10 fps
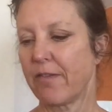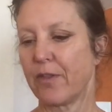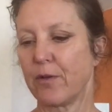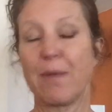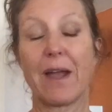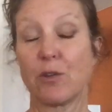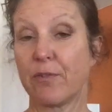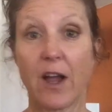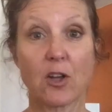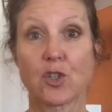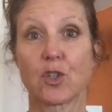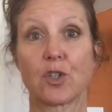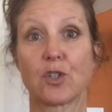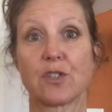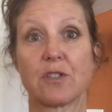the
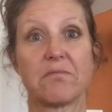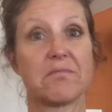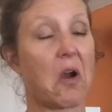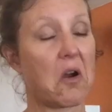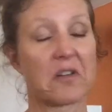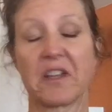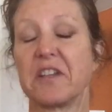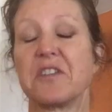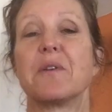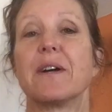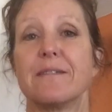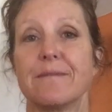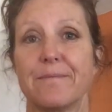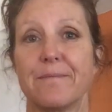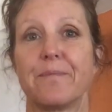manufacturers aren't going to do it,
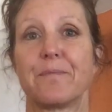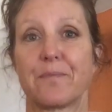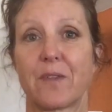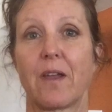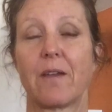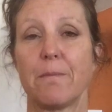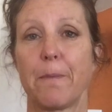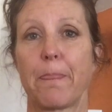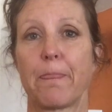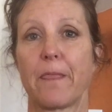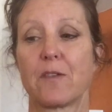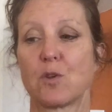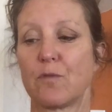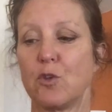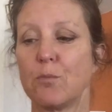okay? So
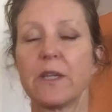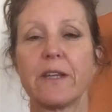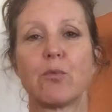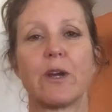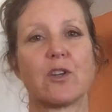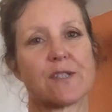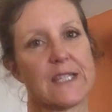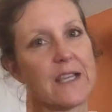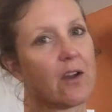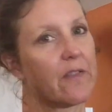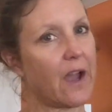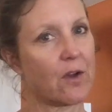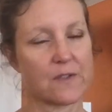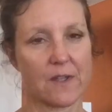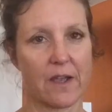if you believe what you're seeing on the
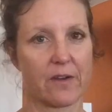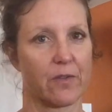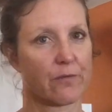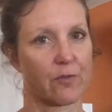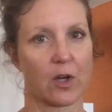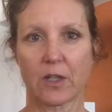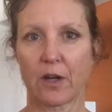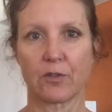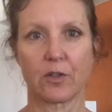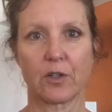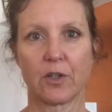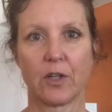outside, on the front cover,